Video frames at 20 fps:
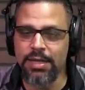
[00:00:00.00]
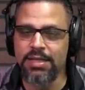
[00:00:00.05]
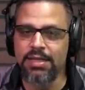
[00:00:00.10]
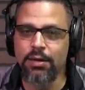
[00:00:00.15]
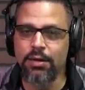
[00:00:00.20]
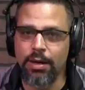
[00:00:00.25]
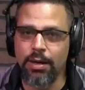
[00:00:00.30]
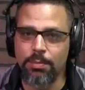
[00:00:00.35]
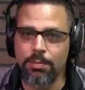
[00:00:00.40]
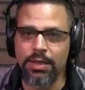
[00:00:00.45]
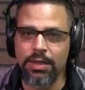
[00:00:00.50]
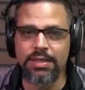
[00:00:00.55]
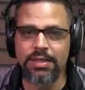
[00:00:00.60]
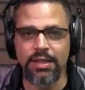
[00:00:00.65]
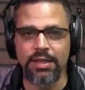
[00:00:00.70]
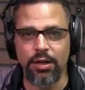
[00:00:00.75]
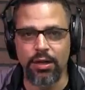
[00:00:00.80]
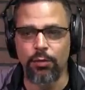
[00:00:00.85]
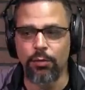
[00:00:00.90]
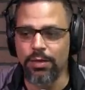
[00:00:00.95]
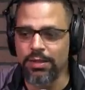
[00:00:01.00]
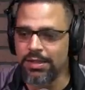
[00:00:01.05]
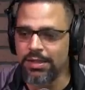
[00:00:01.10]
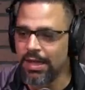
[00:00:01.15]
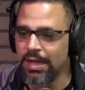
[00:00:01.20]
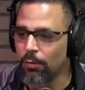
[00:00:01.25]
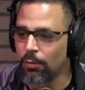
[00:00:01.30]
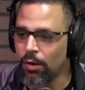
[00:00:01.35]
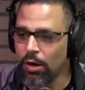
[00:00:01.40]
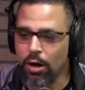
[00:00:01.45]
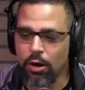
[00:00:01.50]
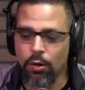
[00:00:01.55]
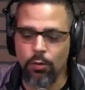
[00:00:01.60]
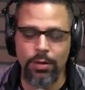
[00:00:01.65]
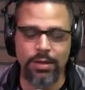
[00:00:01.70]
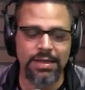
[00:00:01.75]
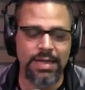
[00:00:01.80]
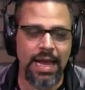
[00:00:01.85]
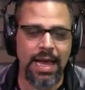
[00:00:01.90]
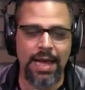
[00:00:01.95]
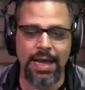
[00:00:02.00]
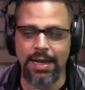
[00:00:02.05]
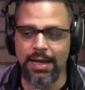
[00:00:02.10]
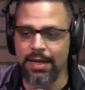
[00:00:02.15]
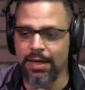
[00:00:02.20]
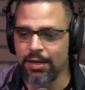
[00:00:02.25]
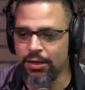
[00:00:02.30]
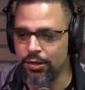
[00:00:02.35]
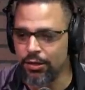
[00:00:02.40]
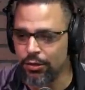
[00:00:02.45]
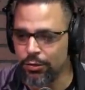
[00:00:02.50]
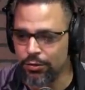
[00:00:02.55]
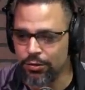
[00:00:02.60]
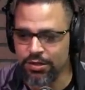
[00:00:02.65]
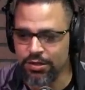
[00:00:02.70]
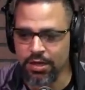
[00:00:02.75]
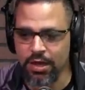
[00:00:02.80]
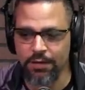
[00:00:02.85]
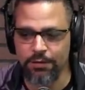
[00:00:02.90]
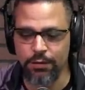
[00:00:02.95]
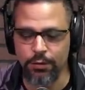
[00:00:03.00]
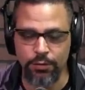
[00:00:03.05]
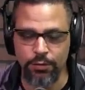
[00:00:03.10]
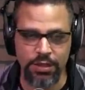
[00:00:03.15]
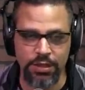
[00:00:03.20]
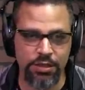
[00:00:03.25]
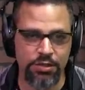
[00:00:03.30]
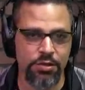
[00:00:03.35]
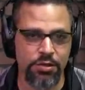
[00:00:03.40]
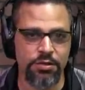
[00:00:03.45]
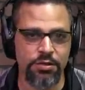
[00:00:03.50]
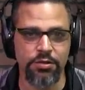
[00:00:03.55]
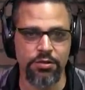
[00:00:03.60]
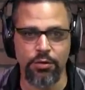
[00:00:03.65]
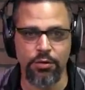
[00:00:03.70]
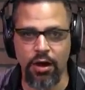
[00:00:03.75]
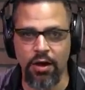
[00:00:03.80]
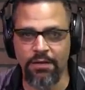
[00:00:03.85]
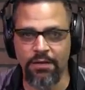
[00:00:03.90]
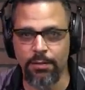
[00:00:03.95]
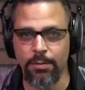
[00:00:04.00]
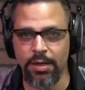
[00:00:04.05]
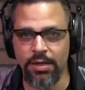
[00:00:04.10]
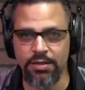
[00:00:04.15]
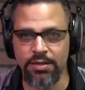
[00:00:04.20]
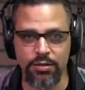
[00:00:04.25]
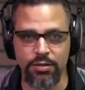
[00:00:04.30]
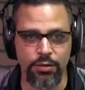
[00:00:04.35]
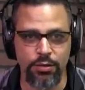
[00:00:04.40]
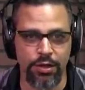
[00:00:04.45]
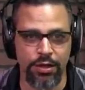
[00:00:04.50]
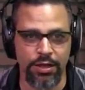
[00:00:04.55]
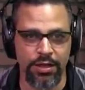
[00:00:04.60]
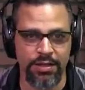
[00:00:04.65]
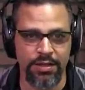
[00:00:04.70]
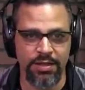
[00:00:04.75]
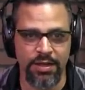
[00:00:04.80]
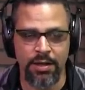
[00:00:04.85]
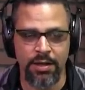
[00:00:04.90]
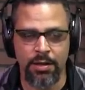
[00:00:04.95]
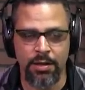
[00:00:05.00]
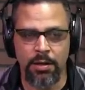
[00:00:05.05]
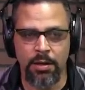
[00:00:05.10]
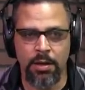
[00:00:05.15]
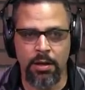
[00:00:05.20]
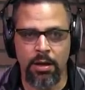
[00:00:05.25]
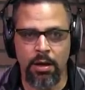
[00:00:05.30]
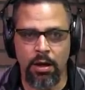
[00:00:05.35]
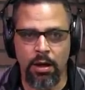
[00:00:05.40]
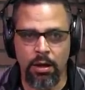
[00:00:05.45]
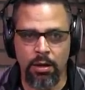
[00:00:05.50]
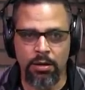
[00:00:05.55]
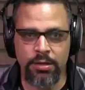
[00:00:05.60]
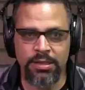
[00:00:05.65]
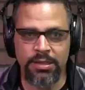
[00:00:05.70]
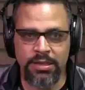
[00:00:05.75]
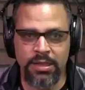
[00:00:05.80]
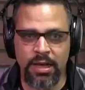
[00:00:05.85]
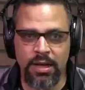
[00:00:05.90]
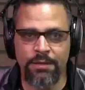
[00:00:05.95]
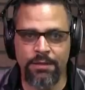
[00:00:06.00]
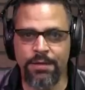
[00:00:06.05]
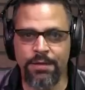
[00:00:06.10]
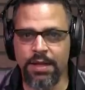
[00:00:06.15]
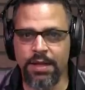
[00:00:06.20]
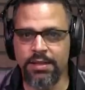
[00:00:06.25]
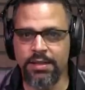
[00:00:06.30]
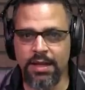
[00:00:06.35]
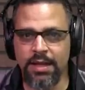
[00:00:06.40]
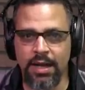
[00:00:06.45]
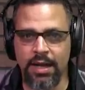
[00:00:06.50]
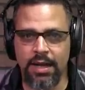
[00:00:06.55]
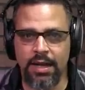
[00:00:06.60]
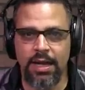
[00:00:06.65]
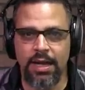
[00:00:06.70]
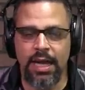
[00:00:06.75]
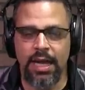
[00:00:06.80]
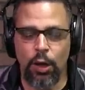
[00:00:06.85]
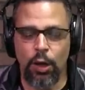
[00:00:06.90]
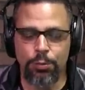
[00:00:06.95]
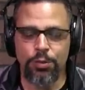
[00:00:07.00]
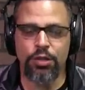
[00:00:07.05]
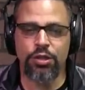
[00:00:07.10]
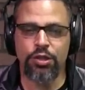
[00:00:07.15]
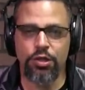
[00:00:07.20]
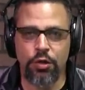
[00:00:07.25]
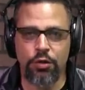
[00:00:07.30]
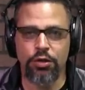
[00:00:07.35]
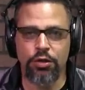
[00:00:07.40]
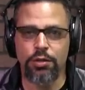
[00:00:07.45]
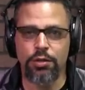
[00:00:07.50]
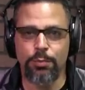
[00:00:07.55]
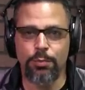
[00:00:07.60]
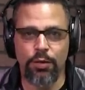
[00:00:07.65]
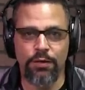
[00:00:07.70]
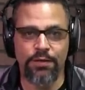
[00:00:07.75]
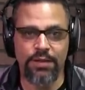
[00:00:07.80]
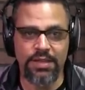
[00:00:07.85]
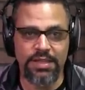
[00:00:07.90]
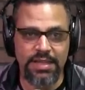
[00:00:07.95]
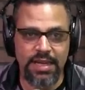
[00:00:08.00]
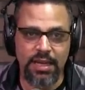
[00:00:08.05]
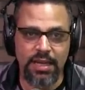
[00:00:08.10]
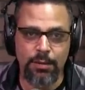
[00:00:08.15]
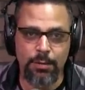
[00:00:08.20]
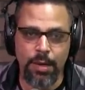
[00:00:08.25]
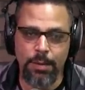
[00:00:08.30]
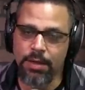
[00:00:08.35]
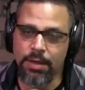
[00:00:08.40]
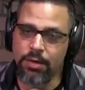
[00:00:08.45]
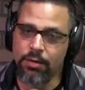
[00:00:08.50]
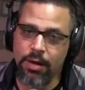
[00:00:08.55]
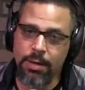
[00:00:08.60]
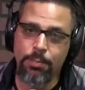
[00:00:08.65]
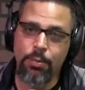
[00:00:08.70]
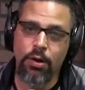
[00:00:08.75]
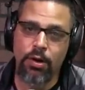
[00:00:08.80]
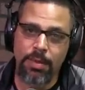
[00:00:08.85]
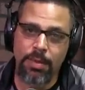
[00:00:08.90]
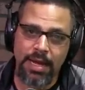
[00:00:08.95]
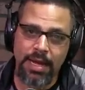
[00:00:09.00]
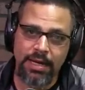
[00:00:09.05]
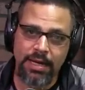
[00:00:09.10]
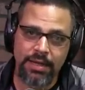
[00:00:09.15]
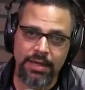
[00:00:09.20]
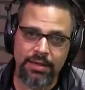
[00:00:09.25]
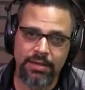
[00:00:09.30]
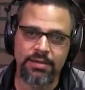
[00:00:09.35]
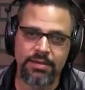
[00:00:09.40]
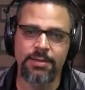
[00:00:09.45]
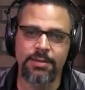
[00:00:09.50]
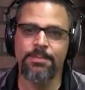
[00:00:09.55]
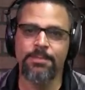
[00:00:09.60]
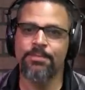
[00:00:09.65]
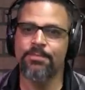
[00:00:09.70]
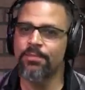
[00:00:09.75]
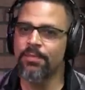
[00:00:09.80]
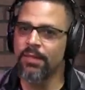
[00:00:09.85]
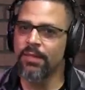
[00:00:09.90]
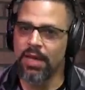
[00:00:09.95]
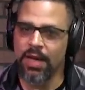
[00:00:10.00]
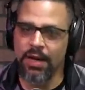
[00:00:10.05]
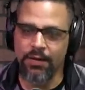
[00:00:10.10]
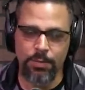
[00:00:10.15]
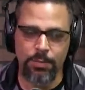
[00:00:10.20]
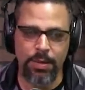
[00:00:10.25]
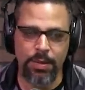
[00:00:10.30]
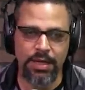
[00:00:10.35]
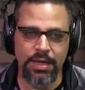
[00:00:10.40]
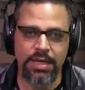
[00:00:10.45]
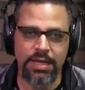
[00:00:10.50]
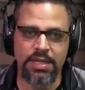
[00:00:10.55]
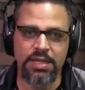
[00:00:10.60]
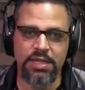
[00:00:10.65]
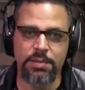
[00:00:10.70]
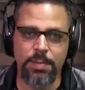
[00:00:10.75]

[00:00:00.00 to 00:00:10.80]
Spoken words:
It's a great place to go. Once again, we're always adding new stuff, new t-shirts, new coffee mugs, new hoodies, all stuff that helps you to show your support for the Second Amendment. The great part about it is every penny that you